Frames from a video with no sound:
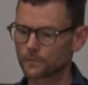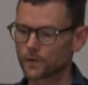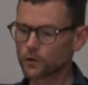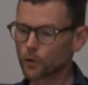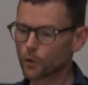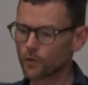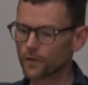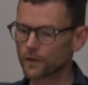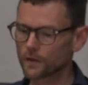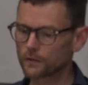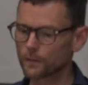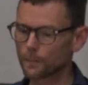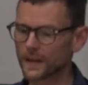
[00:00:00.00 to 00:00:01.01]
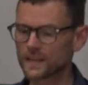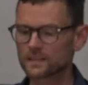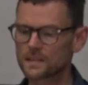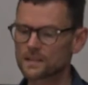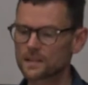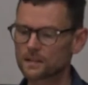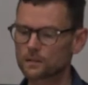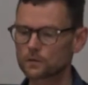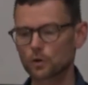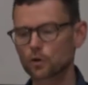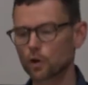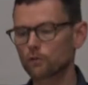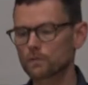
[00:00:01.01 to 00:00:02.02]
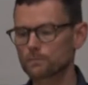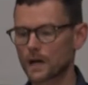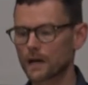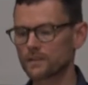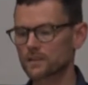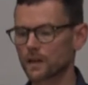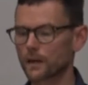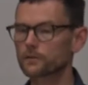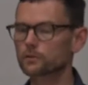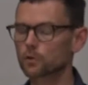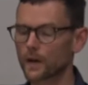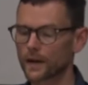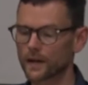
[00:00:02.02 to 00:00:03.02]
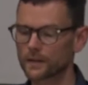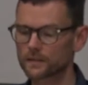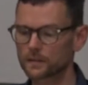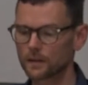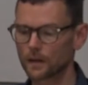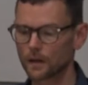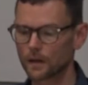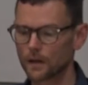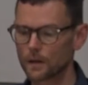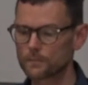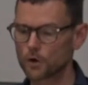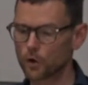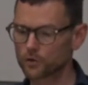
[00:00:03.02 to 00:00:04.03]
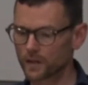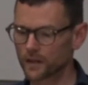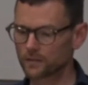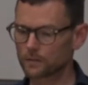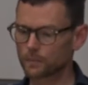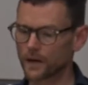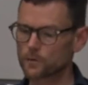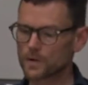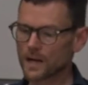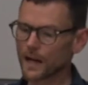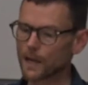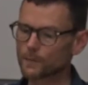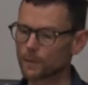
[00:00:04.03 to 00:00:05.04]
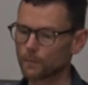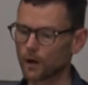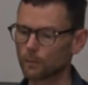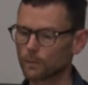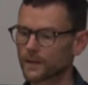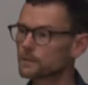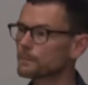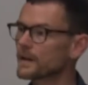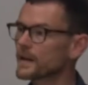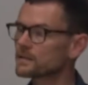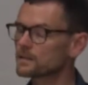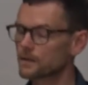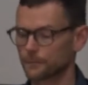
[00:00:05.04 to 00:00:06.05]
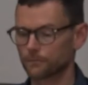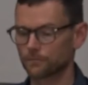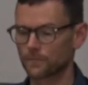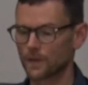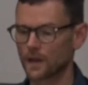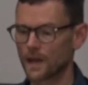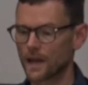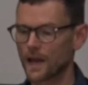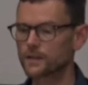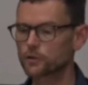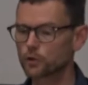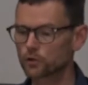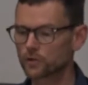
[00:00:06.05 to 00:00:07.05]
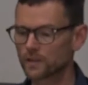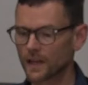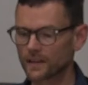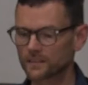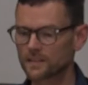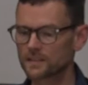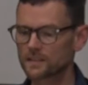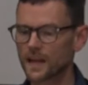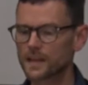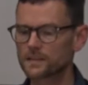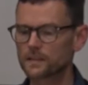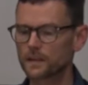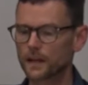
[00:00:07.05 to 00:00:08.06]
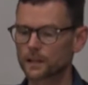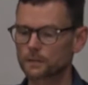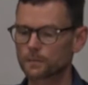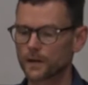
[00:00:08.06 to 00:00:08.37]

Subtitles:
The youth in the big cities took over privatized squares, protested by reclaiming public space, and used it as a stage to